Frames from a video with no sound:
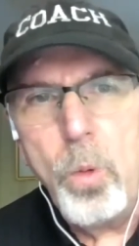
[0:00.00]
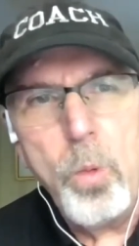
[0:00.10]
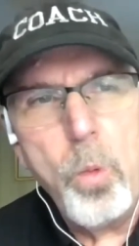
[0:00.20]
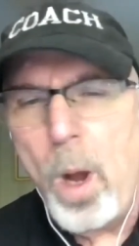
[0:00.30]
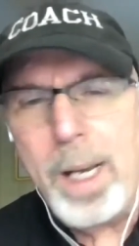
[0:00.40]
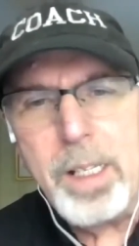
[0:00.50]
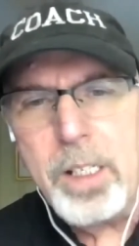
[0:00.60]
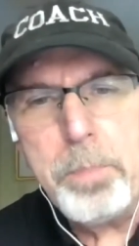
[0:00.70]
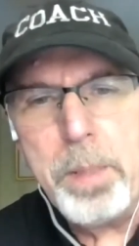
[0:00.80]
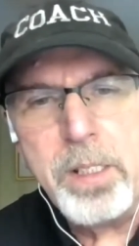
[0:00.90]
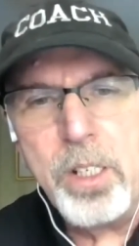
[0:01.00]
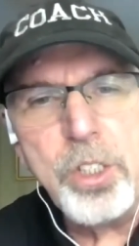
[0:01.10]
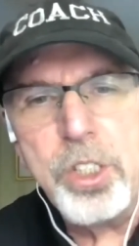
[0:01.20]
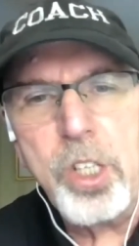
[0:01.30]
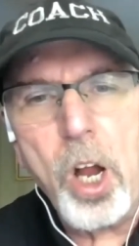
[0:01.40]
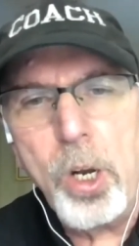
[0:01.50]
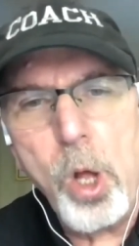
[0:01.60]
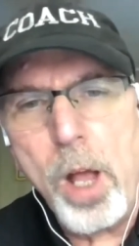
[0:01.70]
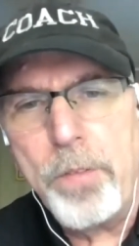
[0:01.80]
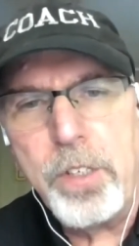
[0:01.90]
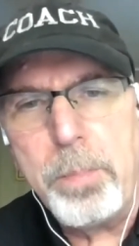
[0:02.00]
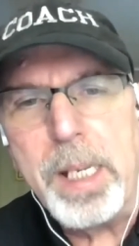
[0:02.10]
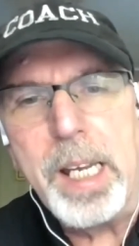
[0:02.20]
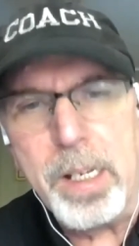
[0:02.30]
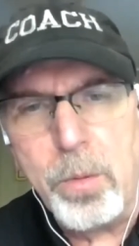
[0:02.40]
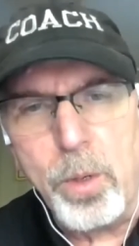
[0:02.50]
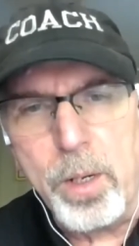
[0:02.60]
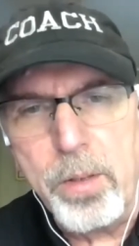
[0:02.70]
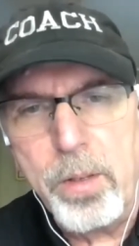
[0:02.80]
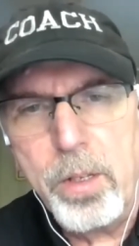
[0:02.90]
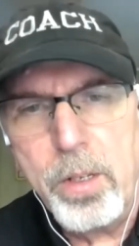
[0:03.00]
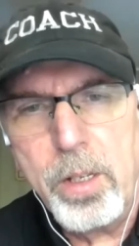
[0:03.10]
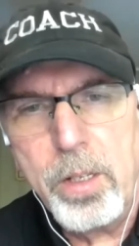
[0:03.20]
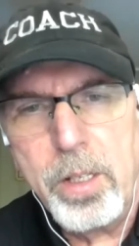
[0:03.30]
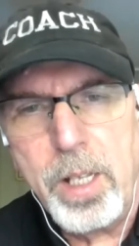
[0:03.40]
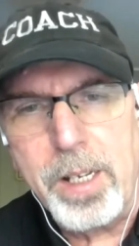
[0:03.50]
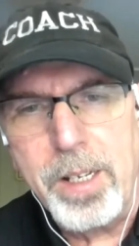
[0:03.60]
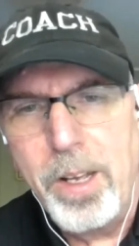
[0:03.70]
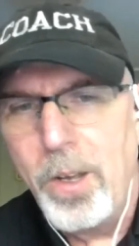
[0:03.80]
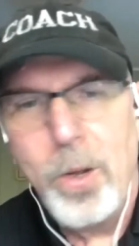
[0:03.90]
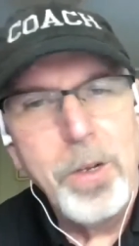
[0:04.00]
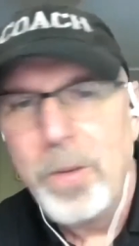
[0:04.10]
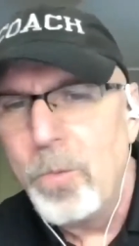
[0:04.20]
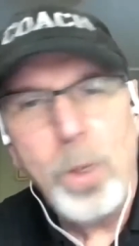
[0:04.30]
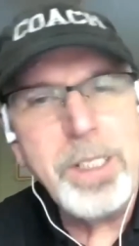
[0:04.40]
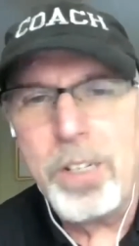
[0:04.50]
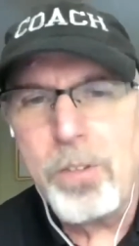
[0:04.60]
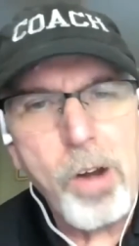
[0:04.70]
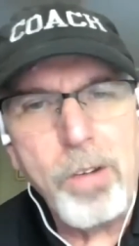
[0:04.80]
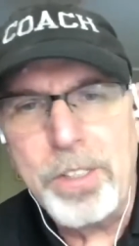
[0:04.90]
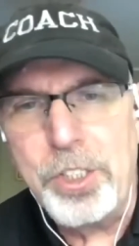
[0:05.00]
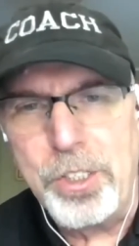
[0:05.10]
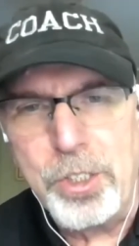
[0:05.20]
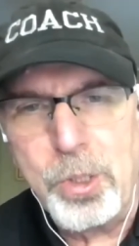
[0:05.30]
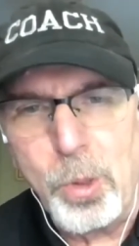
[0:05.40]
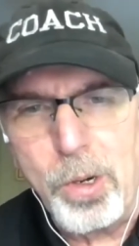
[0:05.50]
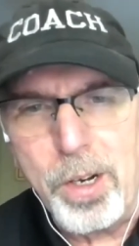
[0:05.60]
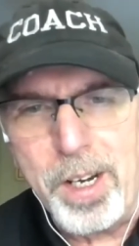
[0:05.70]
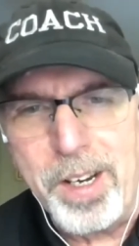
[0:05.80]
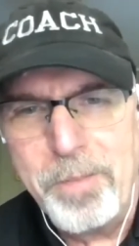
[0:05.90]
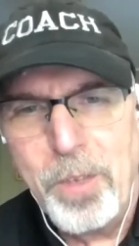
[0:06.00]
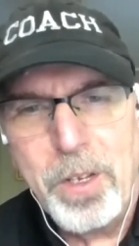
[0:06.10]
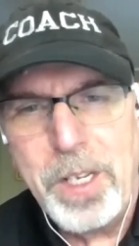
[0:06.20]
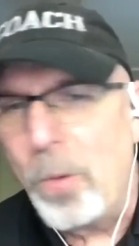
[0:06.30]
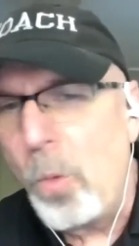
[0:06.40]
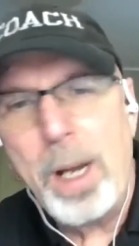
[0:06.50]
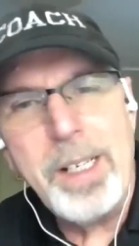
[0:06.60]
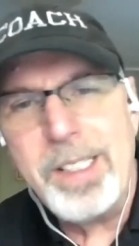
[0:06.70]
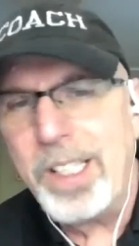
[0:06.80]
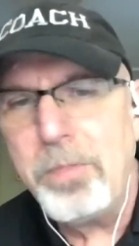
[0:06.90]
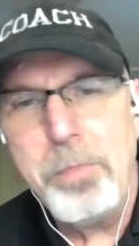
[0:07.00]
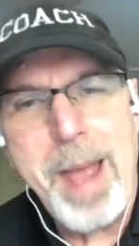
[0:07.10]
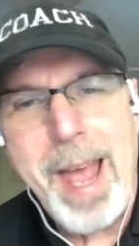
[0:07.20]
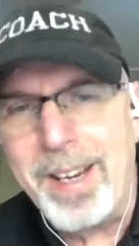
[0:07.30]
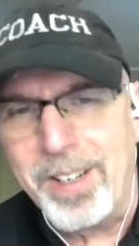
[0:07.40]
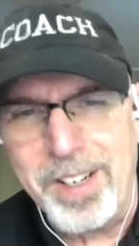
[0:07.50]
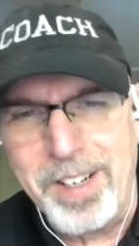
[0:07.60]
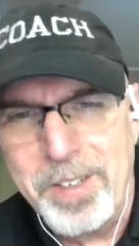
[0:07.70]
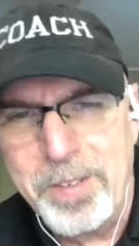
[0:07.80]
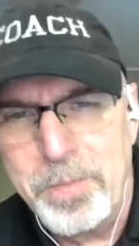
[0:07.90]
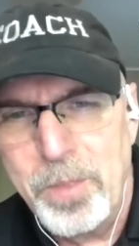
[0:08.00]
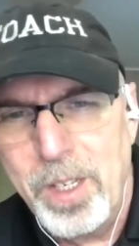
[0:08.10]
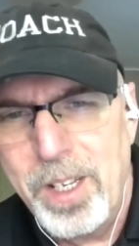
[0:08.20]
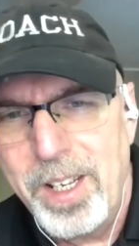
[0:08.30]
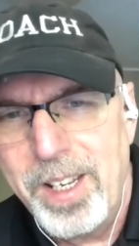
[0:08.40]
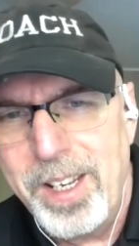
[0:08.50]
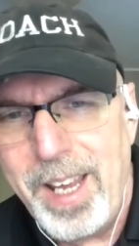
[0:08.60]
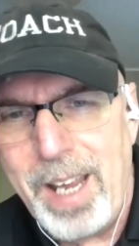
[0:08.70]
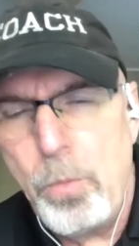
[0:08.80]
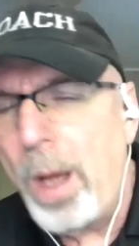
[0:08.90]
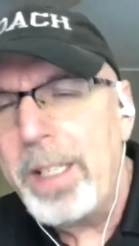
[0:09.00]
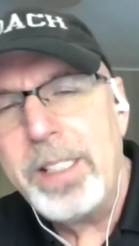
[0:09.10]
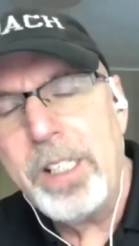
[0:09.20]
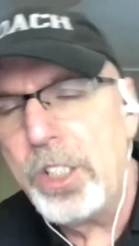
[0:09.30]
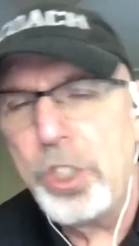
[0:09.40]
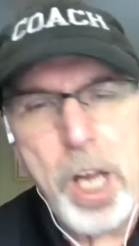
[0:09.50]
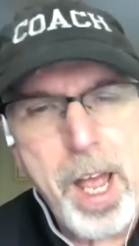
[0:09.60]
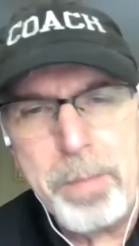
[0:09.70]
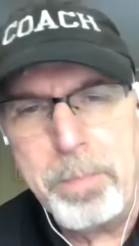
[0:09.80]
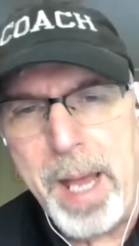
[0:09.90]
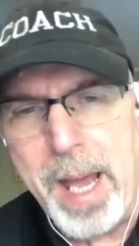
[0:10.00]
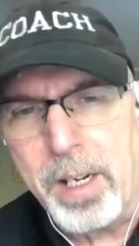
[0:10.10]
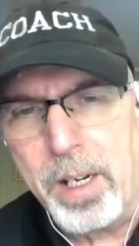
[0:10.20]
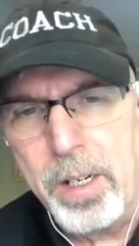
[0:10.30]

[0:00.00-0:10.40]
why did this business start off to begin with? Like, what's their origin story? You know, why does this matter? And why does this job matter?